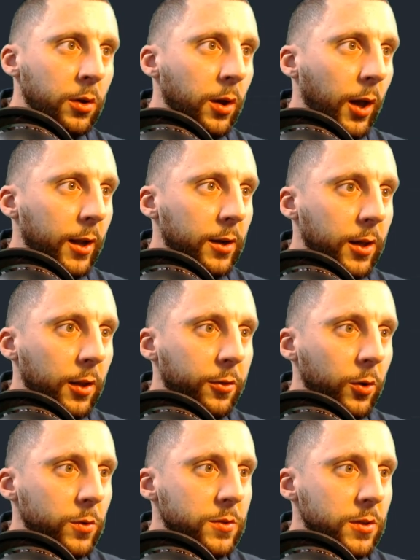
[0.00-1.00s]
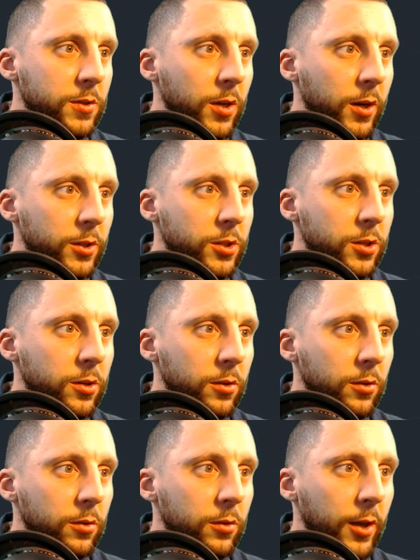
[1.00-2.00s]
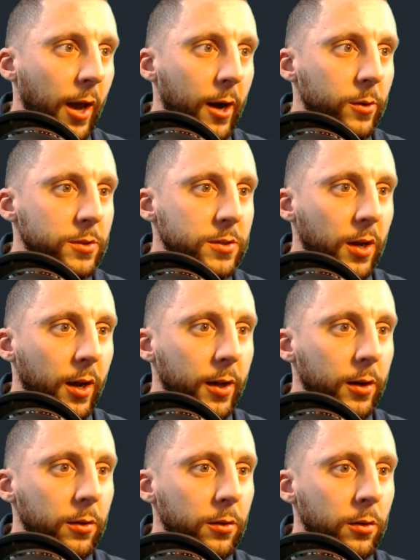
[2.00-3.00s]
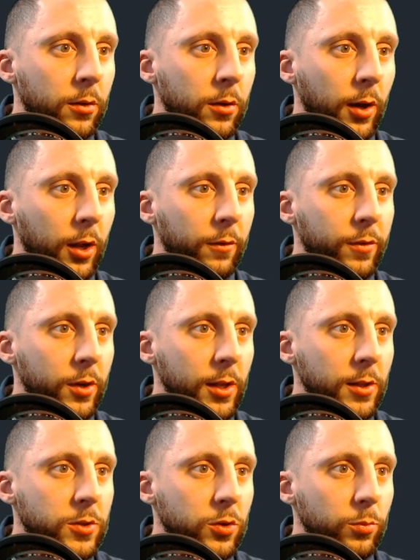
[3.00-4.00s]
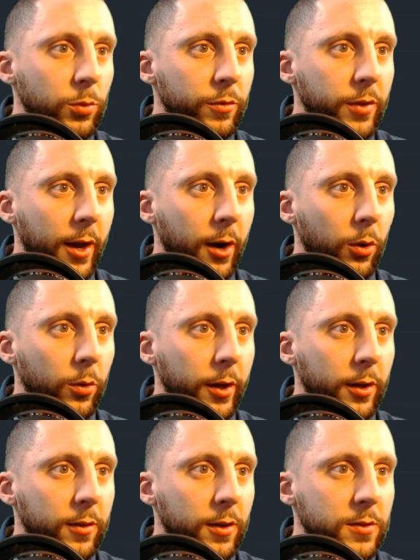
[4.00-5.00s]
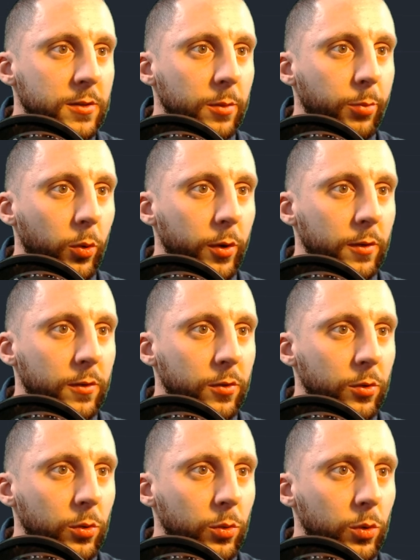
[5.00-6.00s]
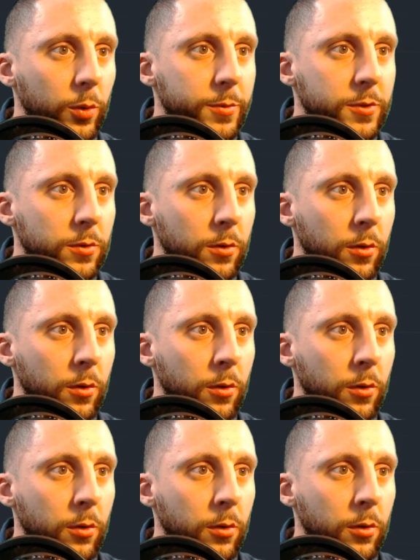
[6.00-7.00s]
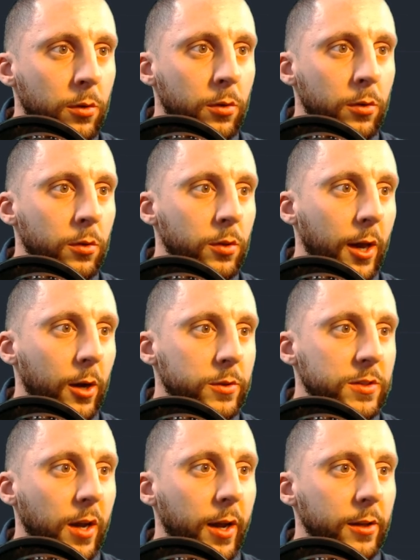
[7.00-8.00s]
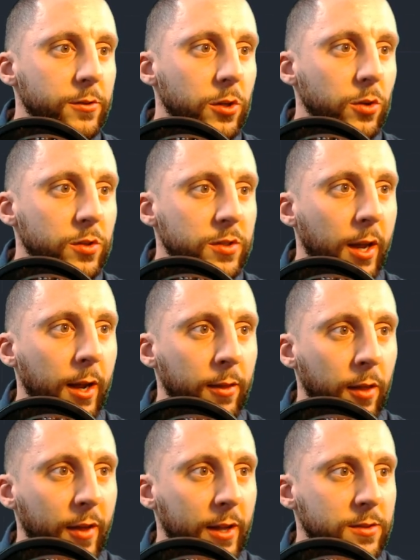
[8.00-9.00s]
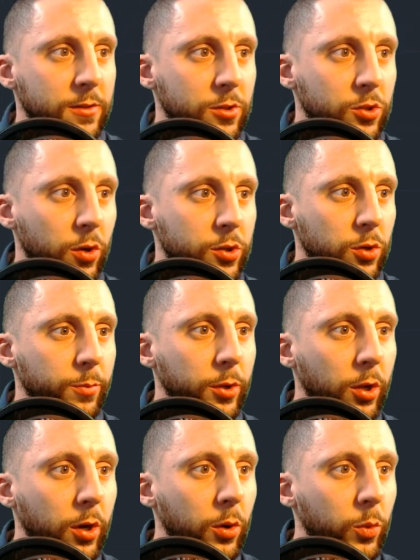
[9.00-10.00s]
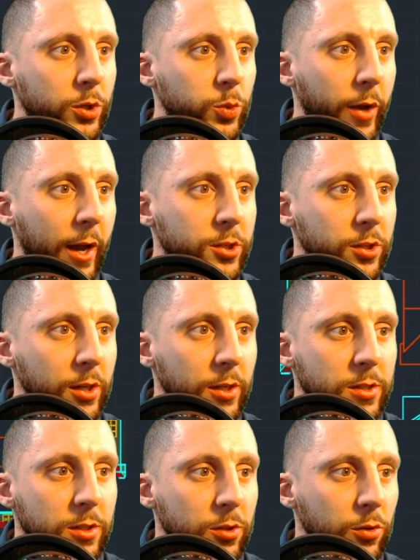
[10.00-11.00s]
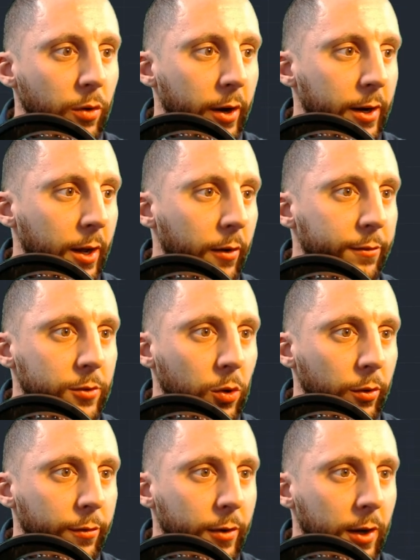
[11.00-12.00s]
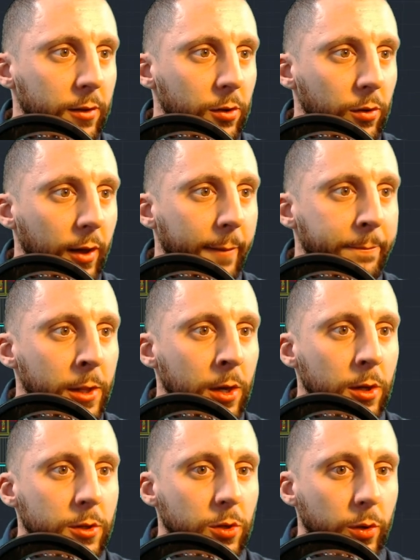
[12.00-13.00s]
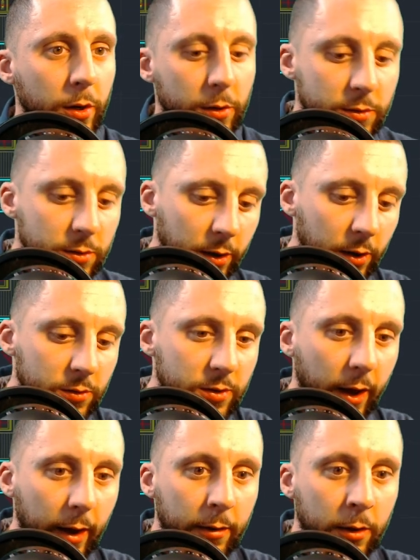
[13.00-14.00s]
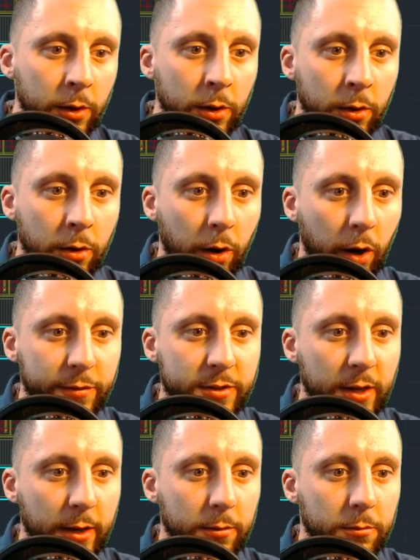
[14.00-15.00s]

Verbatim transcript: and get those to touch the outside and if you need to move the arrow like this to point to whoops the outside so you're saying that that's the structure below which we actually need to do right now I totally forgot to do that so here's here's that offset